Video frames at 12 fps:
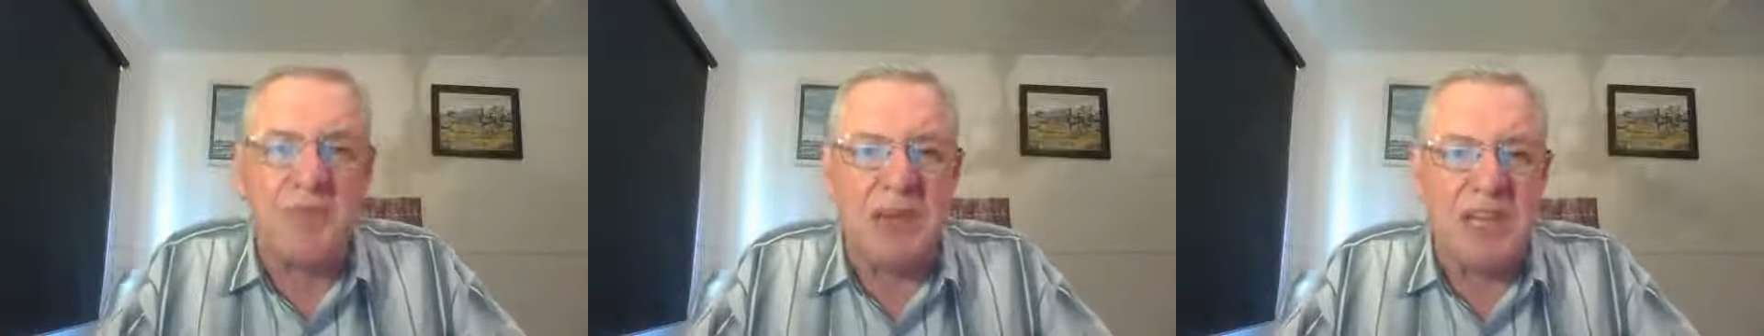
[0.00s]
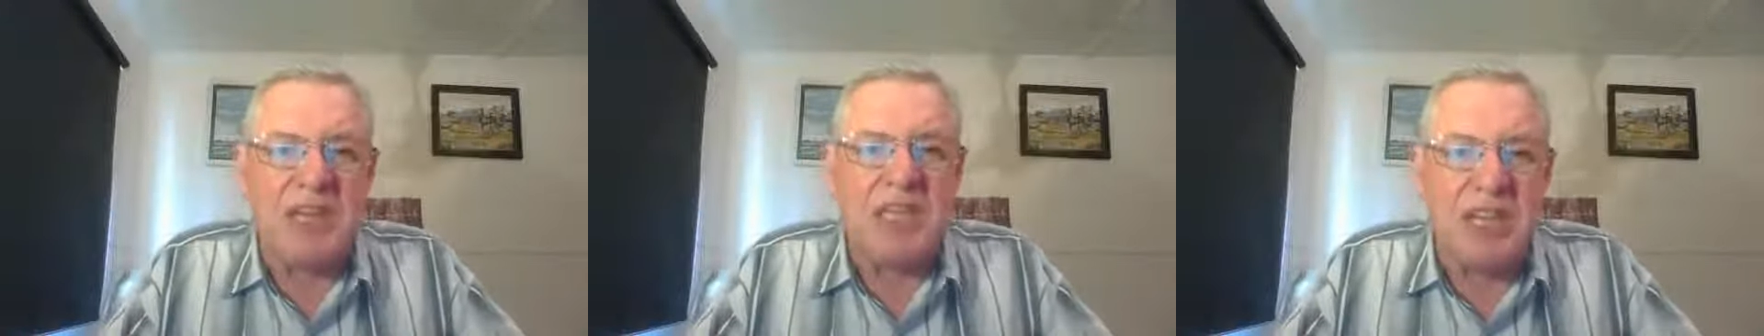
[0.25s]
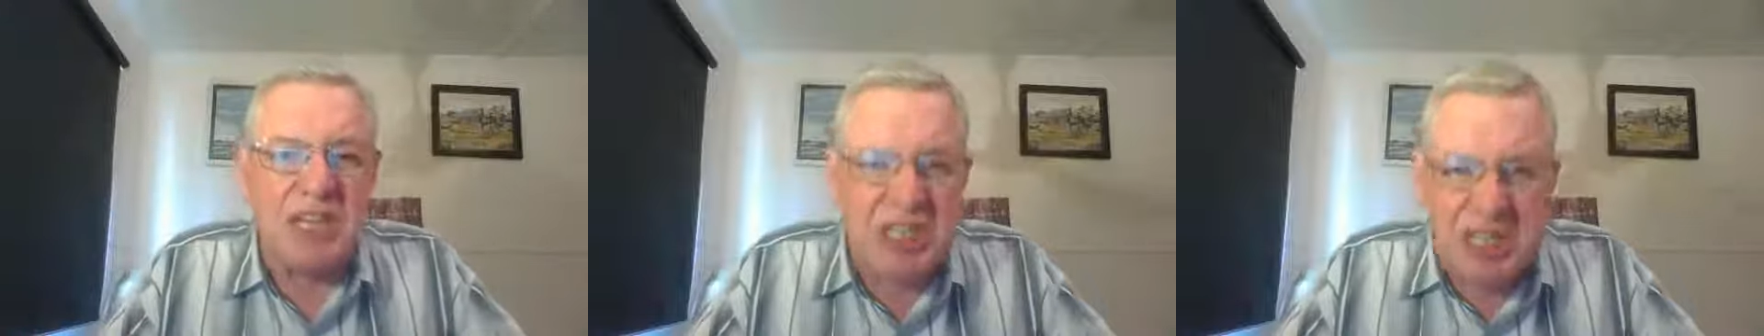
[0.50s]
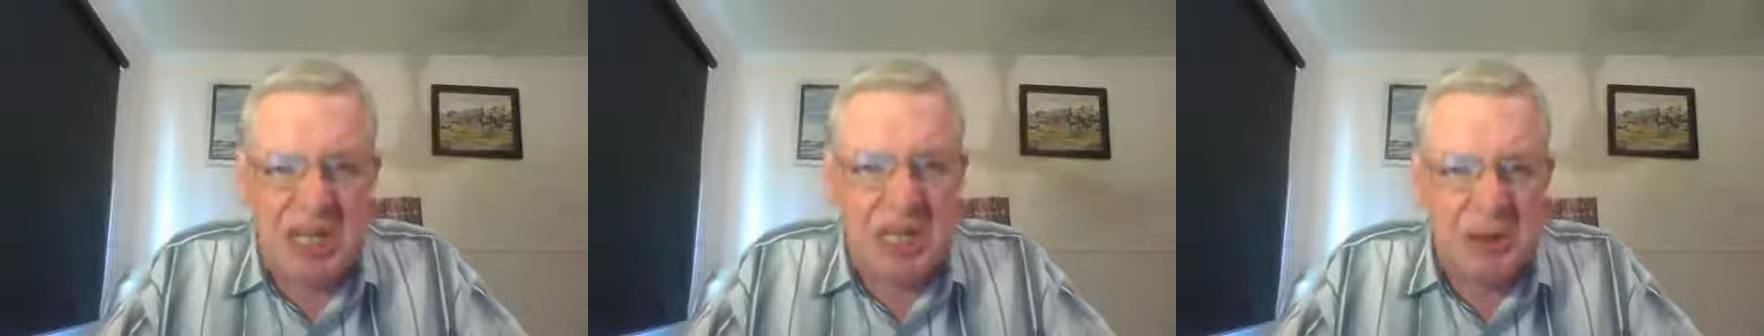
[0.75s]
And he said,
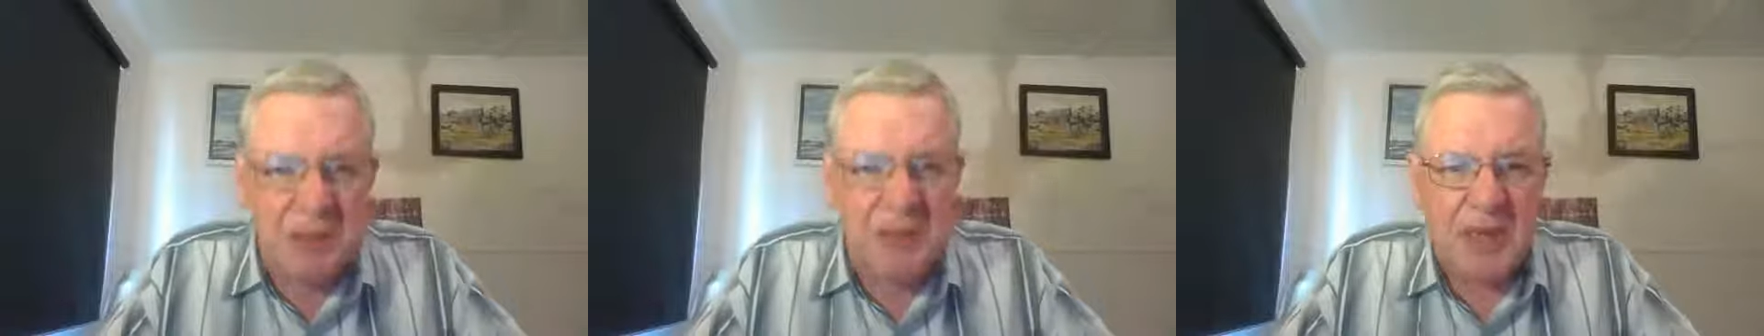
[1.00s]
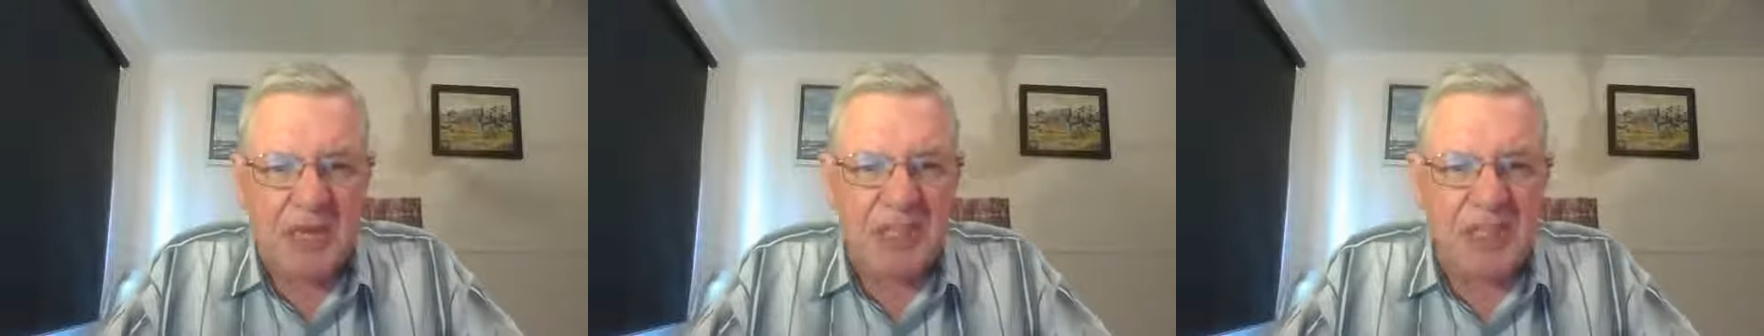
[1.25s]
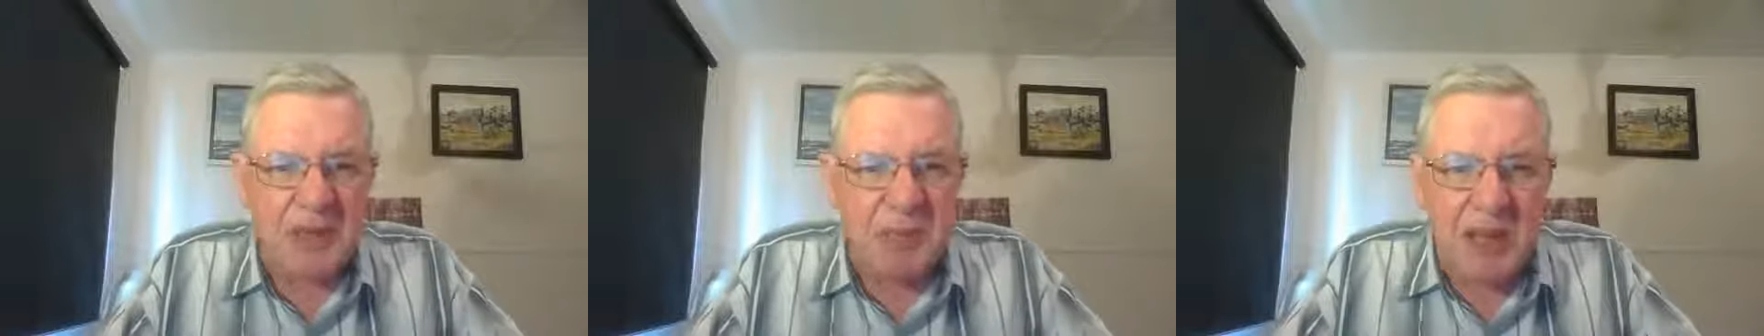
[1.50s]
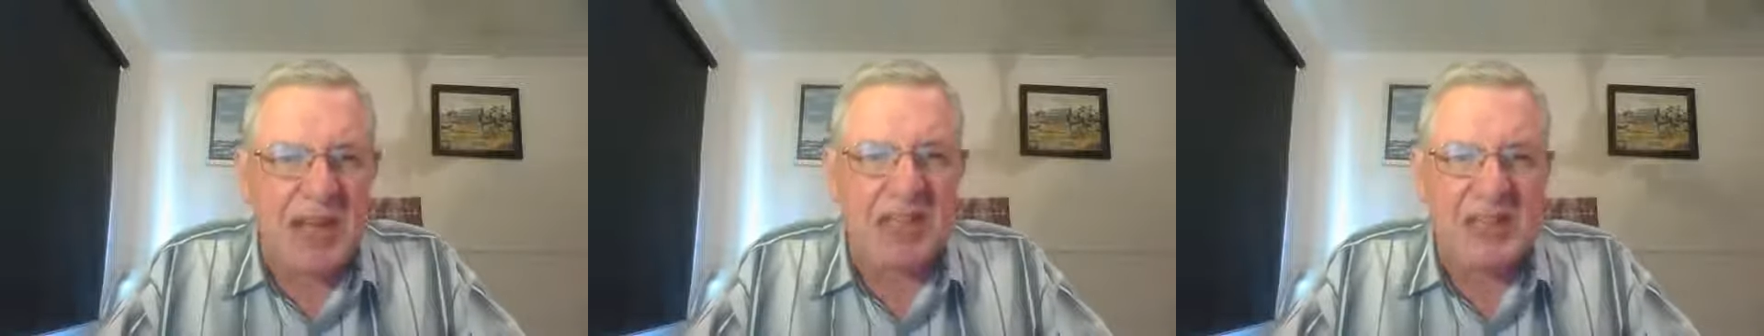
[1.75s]
Jacob,
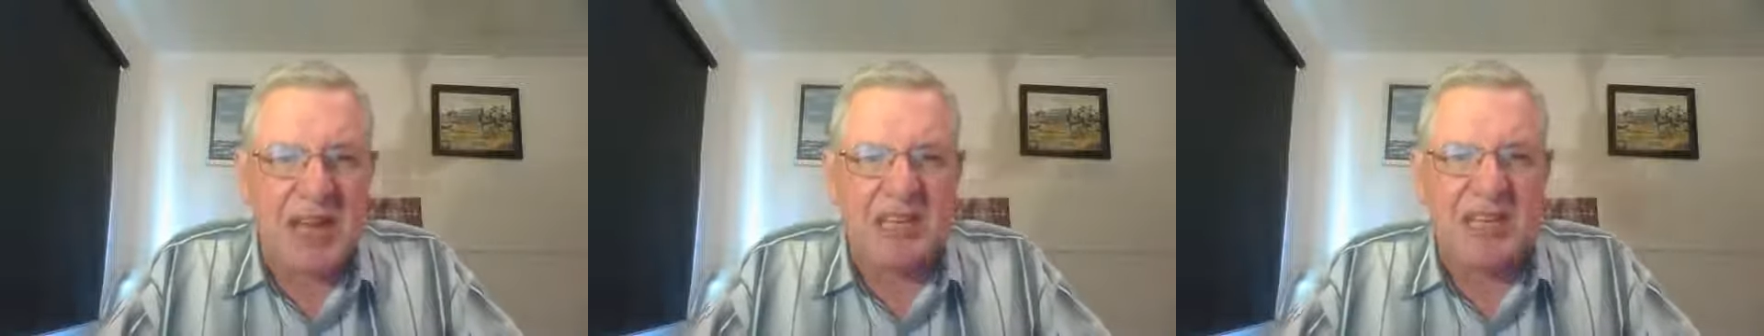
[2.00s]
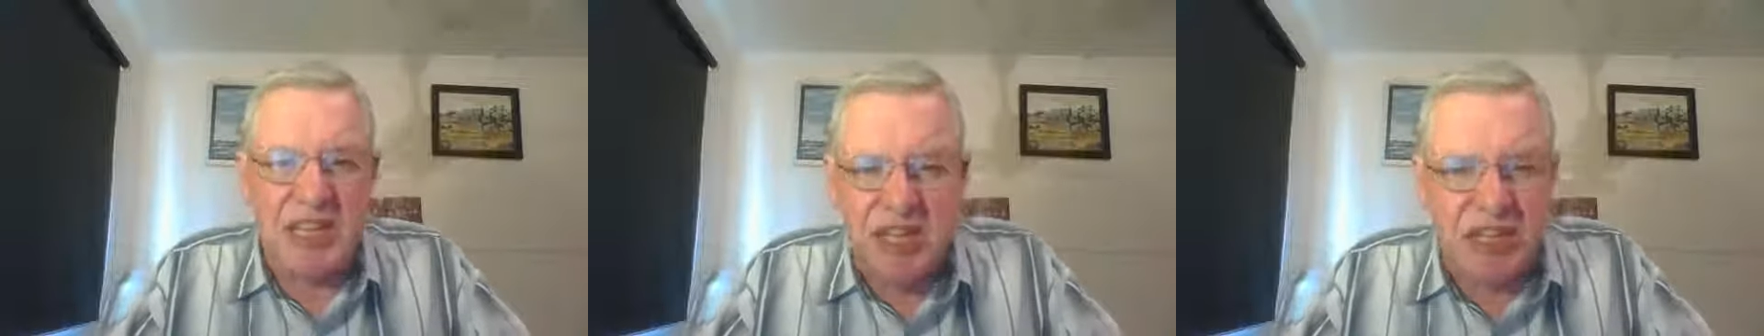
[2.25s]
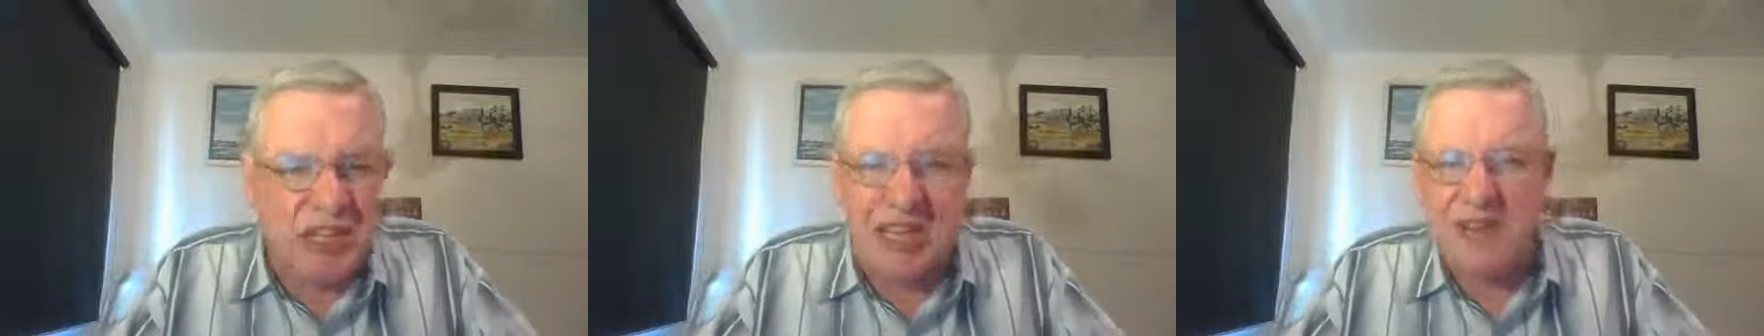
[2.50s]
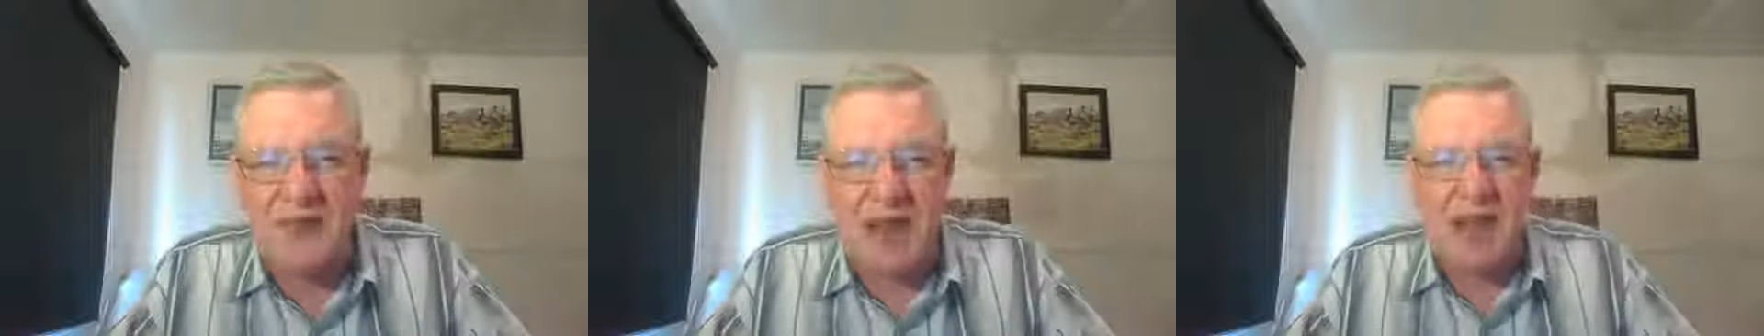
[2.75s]
supplanter,
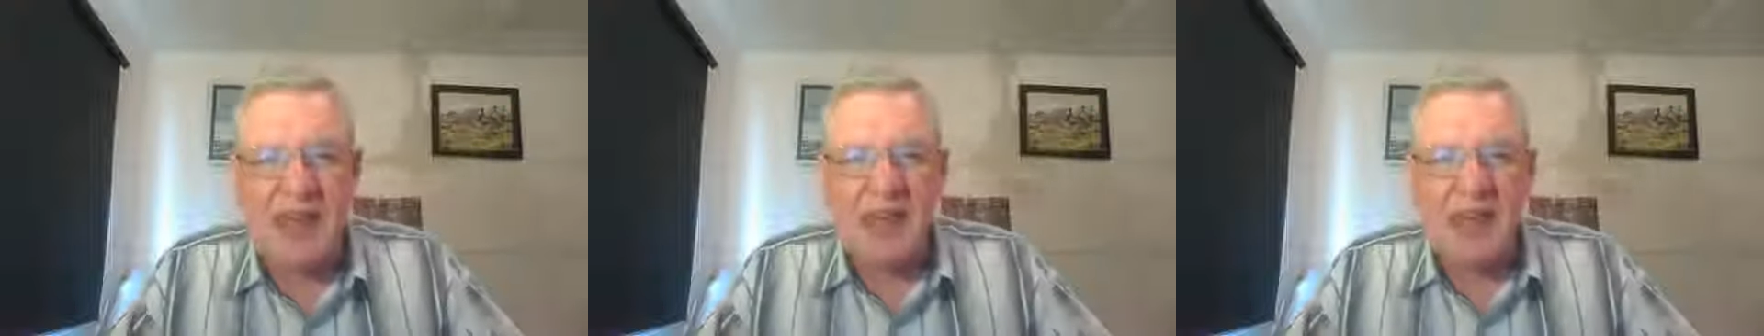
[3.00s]
deceiver.